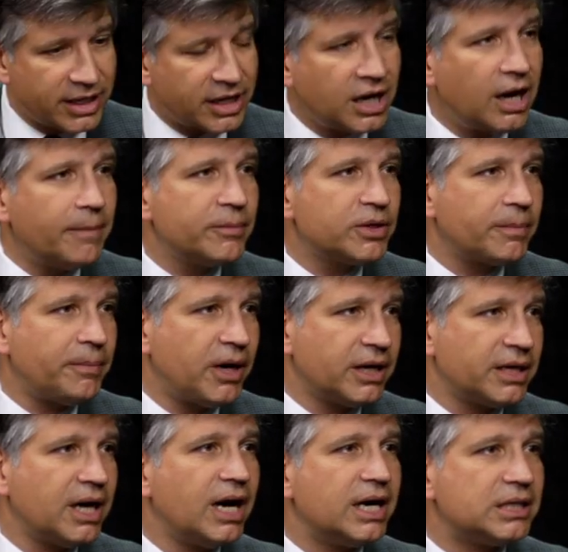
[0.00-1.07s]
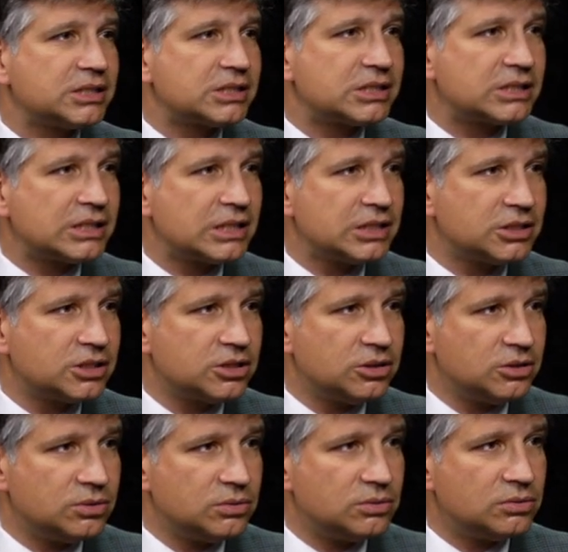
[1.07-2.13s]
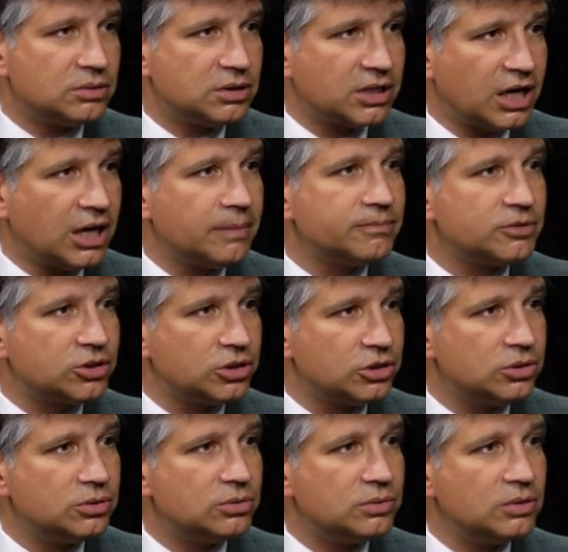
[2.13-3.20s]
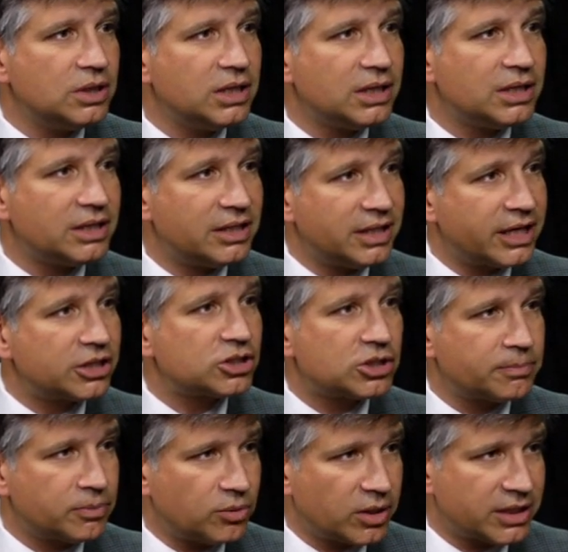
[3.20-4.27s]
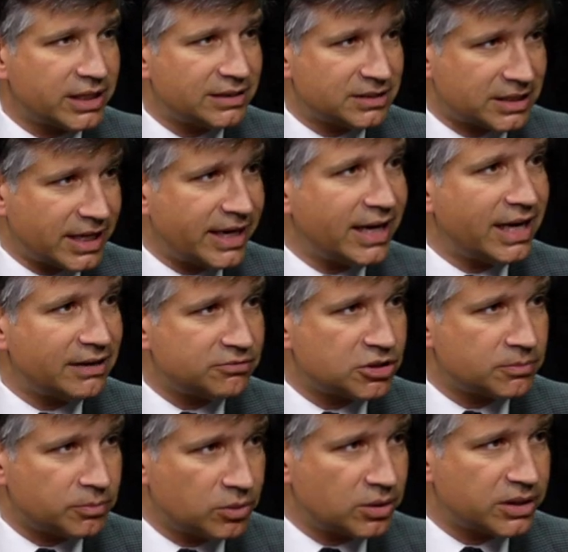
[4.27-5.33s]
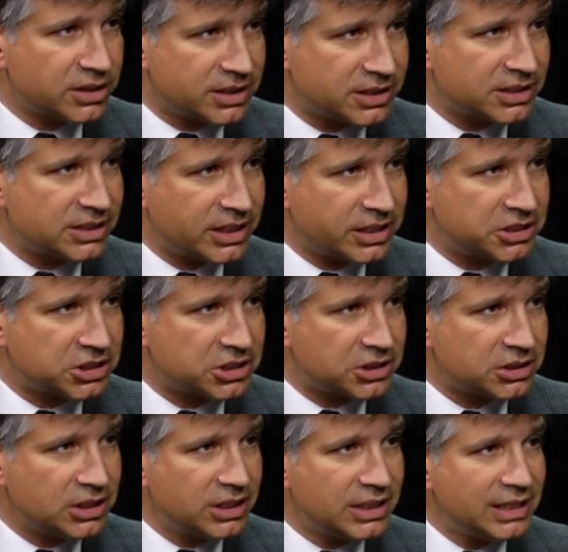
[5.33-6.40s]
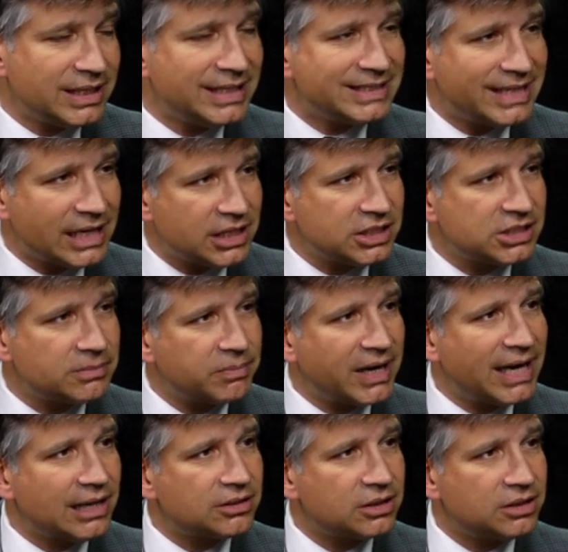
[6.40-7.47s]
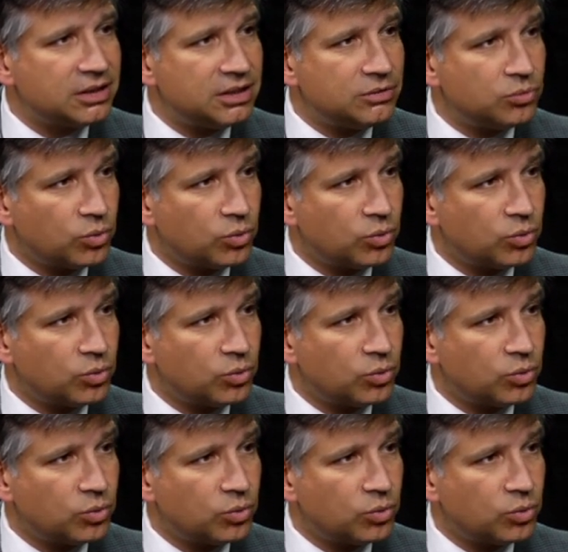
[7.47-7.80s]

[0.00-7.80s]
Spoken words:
incumbent upon us to come to their support as they have supported this nation. Tell us about the